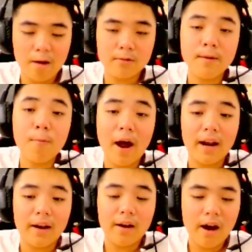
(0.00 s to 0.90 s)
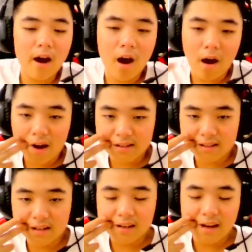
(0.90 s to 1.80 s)
someone, oh, oh
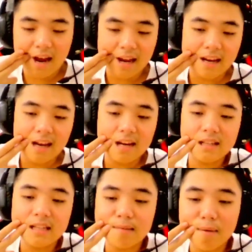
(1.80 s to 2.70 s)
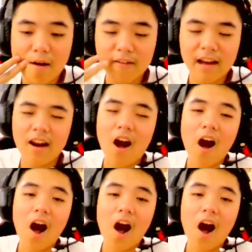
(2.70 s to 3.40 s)
shit, I eating my mouth again.